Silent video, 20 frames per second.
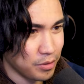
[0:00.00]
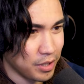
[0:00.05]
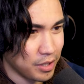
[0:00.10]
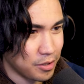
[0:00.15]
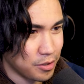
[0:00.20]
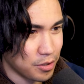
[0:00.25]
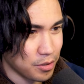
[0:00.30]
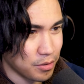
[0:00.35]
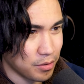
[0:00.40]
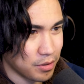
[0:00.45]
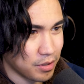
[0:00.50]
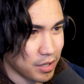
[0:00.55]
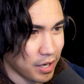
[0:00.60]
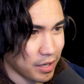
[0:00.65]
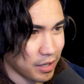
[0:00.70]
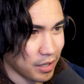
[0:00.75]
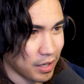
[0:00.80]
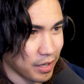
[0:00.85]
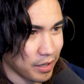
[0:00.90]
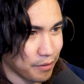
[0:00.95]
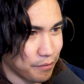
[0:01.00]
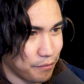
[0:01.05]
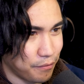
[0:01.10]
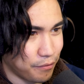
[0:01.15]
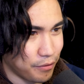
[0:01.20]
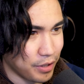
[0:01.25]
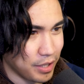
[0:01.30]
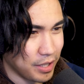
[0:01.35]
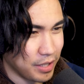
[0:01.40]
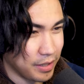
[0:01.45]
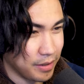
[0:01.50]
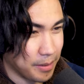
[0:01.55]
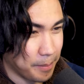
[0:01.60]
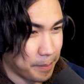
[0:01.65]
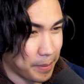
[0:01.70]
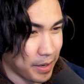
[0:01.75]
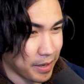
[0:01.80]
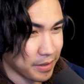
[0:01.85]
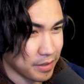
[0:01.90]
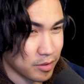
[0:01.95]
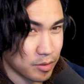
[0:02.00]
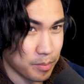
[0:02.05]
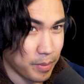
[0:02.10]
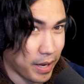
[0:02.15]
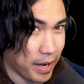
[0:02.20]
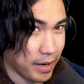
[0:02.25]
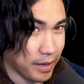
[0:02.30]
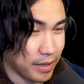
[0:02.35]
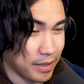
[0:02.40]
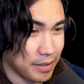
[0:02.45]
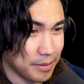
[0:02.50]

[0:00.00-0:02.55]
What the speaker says: need to kind of like free the planets back,